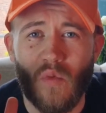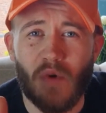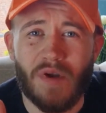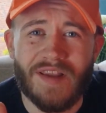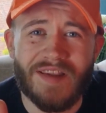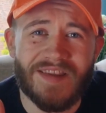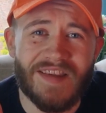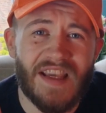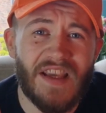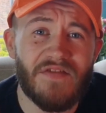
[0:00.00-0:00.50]
We
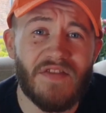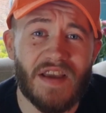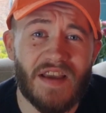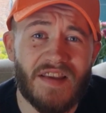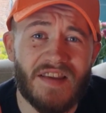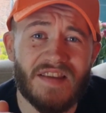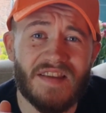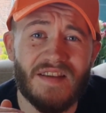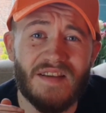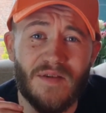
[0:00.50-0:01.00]
can see
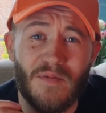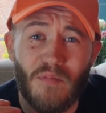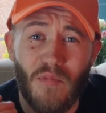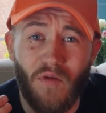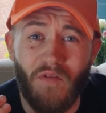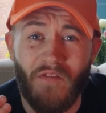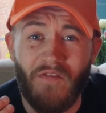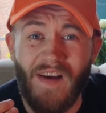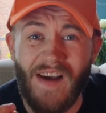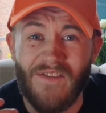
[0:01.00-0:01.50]
this
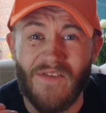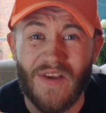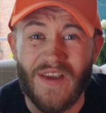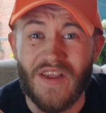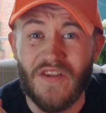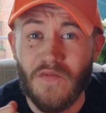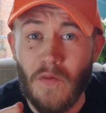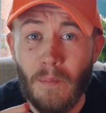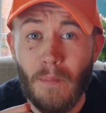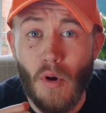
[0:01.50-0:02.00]
by the fact that
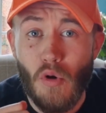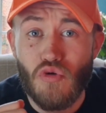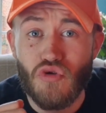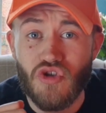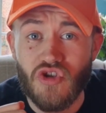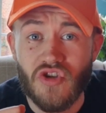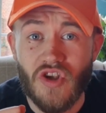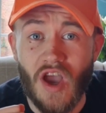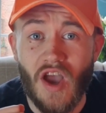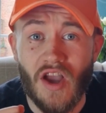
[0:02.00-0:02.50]
it's the
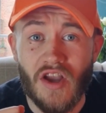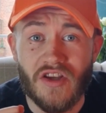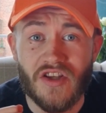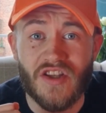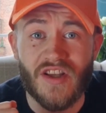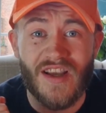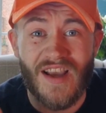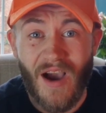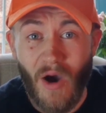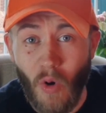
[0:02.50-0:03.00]
most
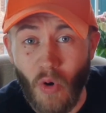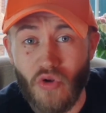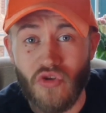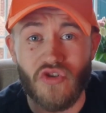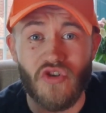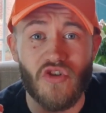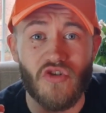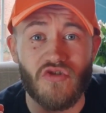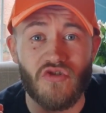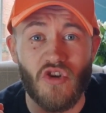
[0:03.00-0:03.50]
searched
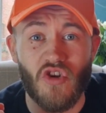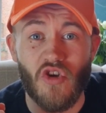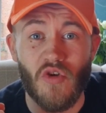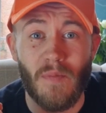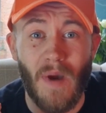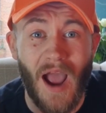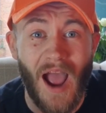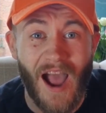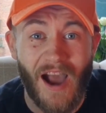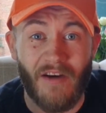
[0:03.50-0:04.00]
on
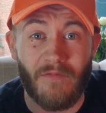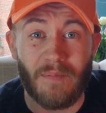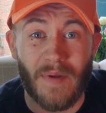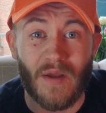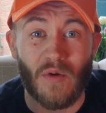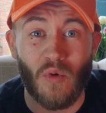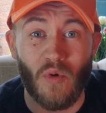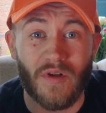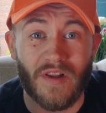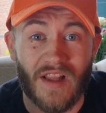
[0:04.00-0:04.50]
YouTube out of
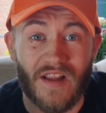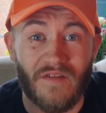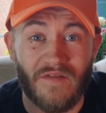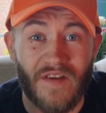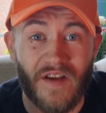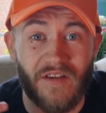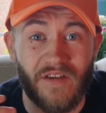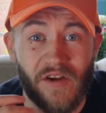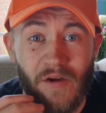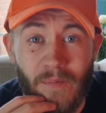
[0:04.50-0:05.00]
Bitcoin and
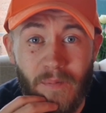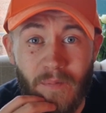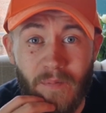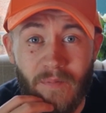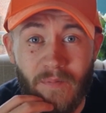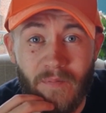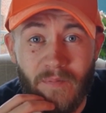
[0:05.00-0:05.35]
Ethereum,